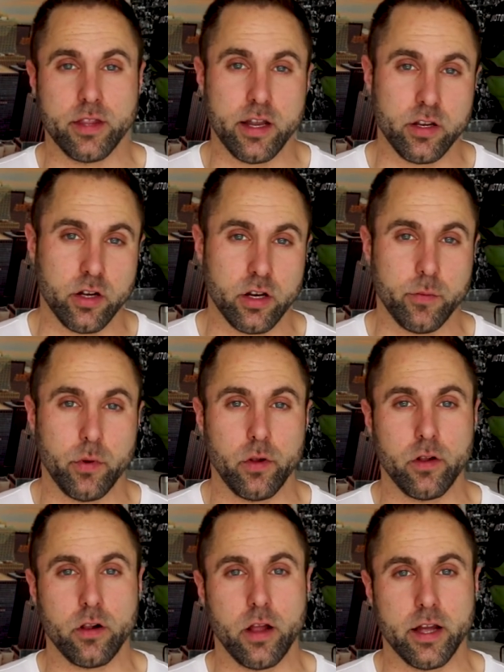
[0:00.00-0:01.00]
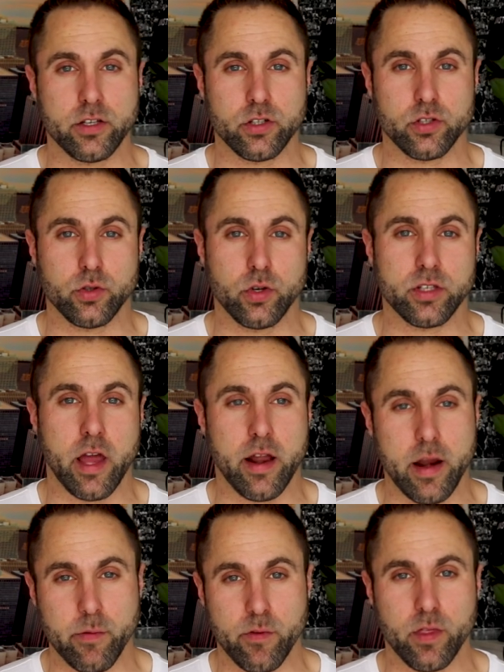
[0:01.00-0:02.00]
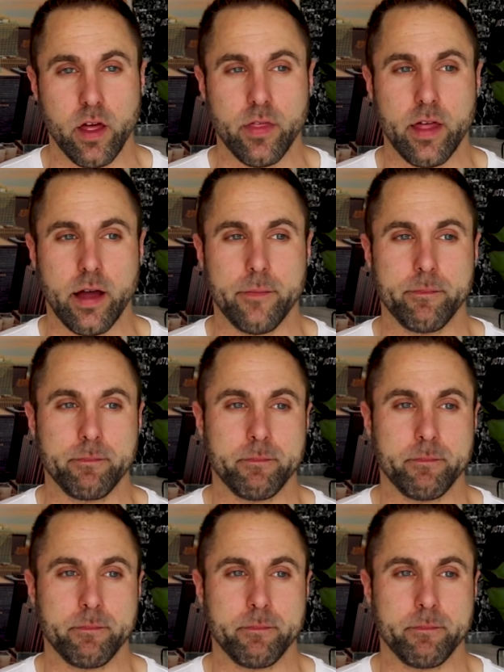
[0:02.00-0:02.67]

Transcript: then you're going to pull the glycogen stores out and everything like that.